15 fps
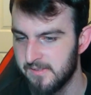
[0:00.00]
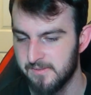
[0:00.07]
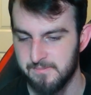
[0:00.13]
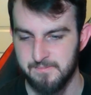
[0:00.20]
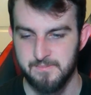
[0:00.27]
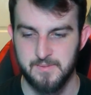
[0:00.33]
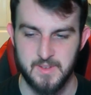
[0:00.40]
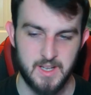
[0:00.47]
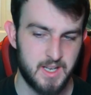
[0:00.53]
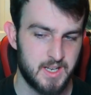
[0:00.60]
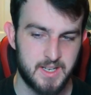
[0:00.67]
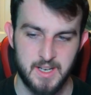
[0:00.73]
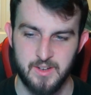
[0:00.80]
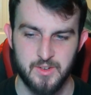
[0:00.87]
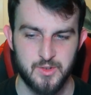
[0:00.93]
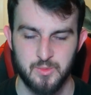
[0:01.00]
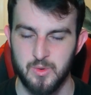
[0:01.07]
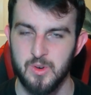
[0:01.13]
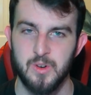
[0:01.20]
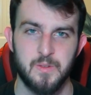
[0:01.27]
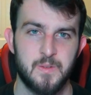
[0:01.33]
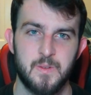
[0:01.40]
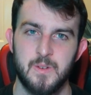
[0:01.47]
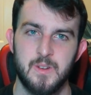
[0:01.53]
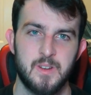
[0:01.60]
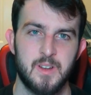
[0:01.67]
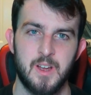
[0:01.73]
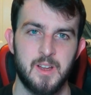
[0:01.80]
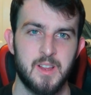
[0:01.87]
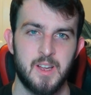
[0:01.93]
I, I gotta go
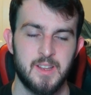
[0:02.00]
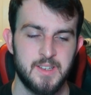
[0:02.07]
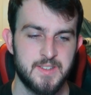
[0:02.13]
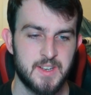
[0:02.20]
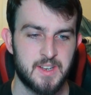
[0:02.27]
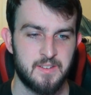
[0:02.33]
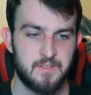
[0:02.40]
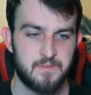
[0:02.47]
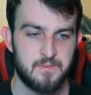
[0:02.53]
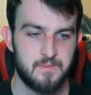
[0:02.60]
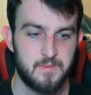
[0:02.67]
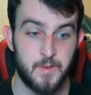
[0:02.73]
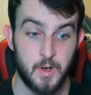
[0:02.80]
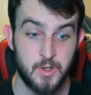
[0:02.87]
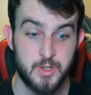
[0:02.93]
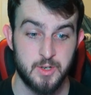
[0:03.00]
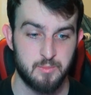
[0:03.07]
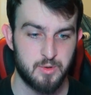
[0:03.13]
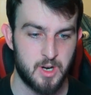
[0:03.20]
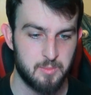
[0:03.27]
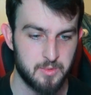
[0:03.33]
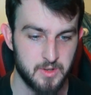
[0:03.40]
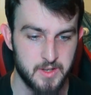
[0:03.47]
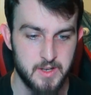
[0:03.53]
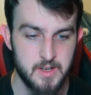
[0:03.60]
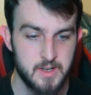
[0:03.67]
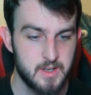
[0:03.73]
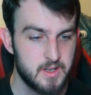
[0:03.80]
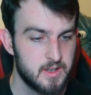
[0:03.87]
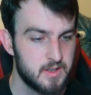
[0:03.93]
dwarf. At least I can function
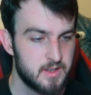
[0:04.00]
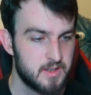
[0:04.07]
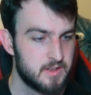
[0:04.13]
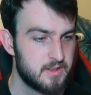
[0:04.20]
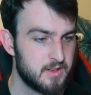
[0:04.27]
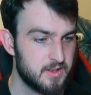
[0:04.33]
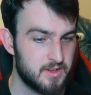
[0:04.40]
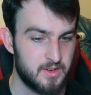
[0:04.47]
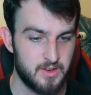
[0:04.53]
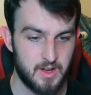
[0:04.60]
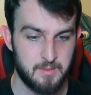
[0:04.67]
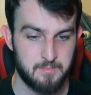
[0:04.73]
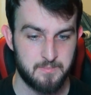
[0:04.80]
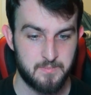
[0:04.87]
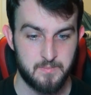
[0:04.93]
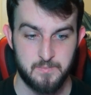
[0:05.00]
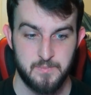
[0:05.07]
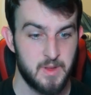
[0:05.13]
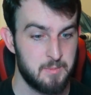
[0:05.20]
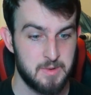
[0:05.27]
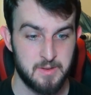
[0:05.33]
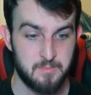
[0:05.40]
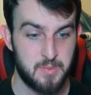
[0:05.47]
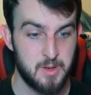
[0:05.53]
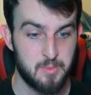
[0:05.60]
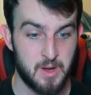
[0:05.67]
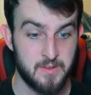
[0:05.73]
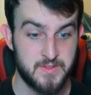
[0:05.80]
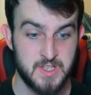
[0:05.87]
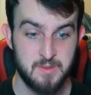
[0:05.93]
properly. You know, I, I mean,
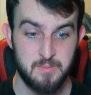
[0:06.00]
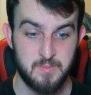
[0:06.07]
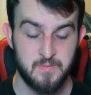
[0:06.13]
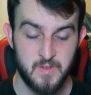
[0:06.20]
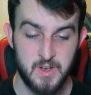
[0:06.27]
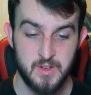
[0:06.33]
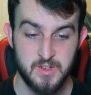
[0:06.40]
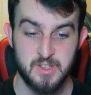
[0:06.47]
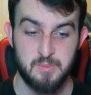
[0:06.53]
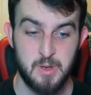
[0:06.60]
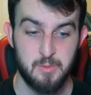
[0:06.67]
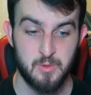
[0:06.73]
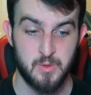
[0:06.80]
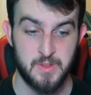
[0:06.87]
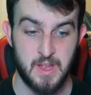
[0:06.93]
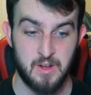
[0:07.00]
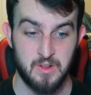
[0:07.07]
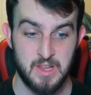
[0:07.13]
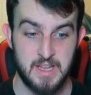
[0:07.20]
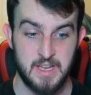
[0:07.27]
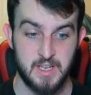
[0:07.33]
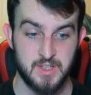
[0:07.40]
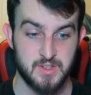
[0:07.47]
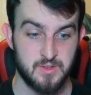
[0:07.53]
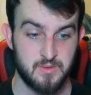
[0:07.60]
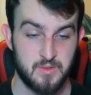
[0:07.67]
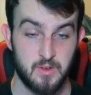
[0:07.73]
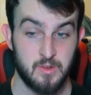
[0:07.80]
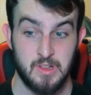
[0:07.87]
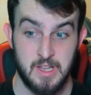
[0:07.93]
people. I've seen videos of people without
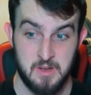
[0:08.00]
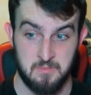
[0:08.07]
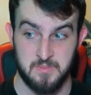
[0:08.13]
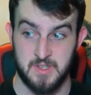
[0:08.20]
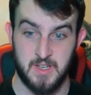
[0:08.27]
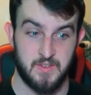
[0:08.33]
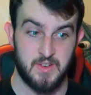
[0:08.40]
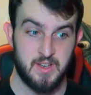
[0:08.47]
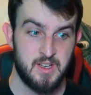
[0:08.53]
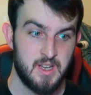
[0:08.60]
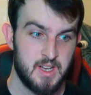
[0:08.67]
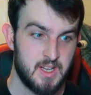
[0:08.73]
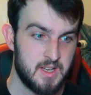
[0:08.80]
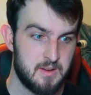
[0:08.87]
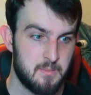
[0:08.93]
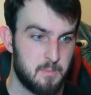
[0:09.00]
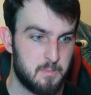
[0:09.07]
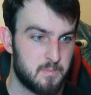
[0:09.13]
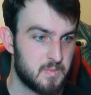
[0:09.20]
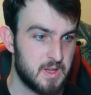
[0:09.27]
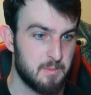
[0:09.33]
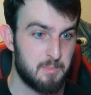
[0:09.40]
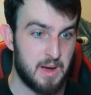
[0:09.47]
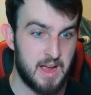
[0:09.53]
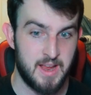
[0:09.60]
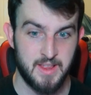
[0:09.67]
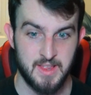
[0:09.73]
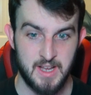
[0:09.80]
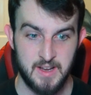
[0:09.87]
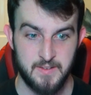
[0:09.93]
legs or, or limbs even get
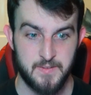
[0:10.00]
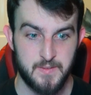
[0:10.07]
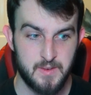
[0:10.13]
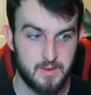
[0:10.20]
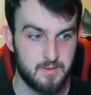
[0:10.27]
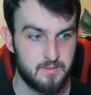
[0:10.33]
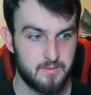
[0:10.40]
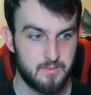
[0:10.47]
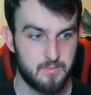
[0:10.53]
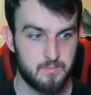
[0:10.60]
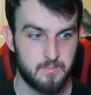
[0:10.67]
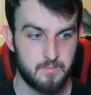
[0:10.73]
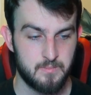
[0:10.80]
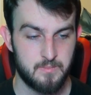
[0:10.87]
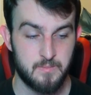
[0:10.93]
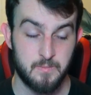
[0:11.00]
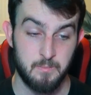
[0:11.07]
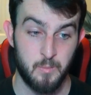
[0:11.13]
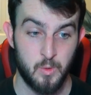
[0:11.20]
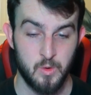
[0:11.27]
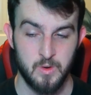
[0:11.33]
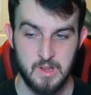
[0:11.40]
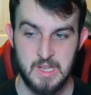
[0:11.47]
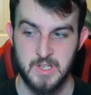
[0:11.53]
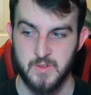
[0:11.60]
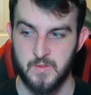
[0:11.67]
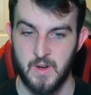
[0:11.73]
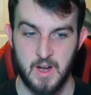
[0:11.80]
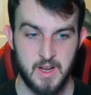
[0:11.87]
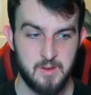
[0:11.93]
by in life more or
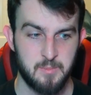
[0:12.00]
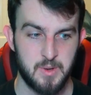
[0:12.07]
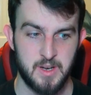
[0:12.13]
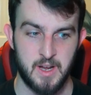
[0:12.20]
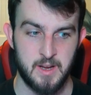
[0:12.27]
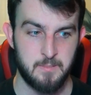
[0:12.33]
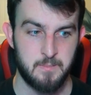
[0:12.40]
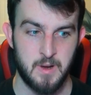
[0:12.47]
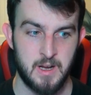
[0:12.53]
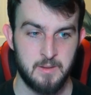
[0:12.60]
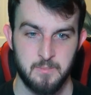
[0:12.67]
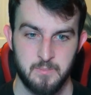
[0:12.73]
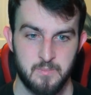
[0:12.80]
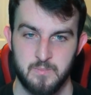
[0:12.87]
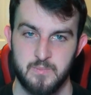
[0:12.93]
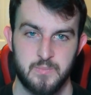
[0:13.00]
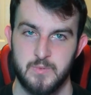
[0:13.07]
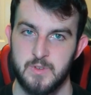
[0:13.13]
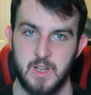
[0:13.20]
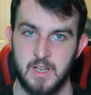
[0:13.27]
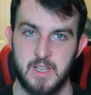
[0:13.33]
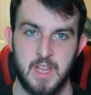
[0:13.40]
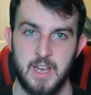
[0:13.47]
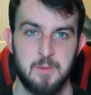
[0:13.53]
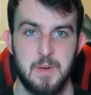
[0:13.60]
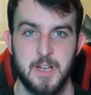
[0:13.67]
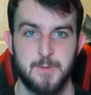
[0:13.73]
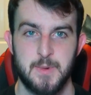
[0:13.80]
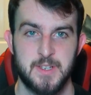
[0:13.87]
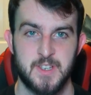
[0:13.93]
less fine, but I, I, I
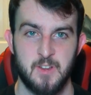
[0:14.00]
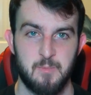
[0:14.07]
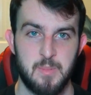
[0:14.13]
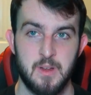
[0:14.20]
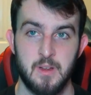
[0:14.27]
can't imagine